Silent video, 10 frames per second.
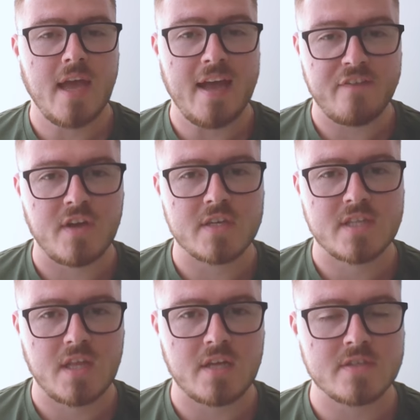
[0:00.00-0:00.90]
at a first
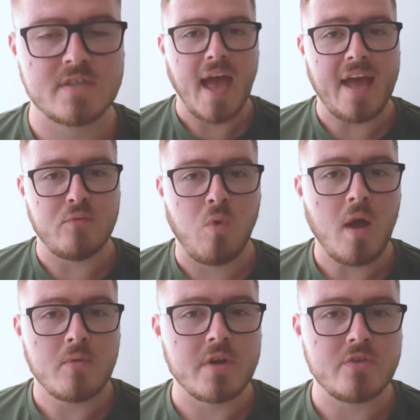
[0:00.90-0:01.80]
glance. And what
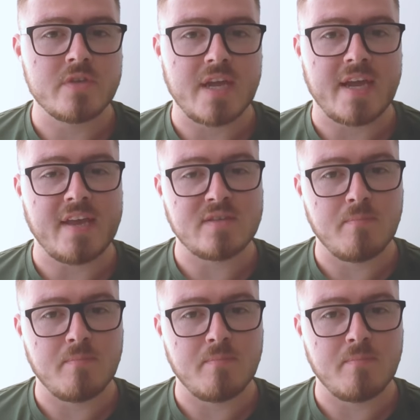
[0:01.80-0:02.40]
I want to do today is